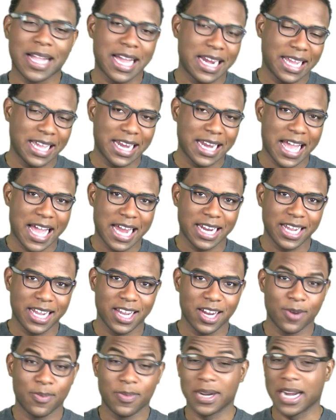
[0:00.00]
I got to get out of
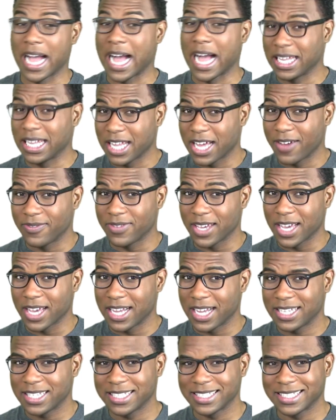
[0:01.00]
here, but I love
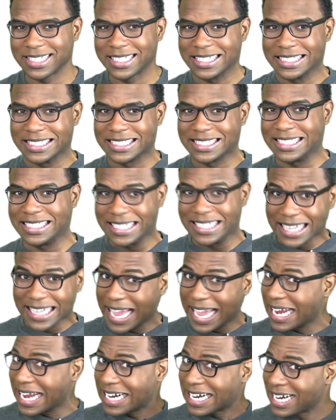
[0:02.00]
you. See you
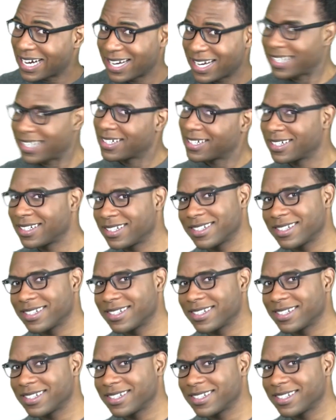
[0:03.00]
later.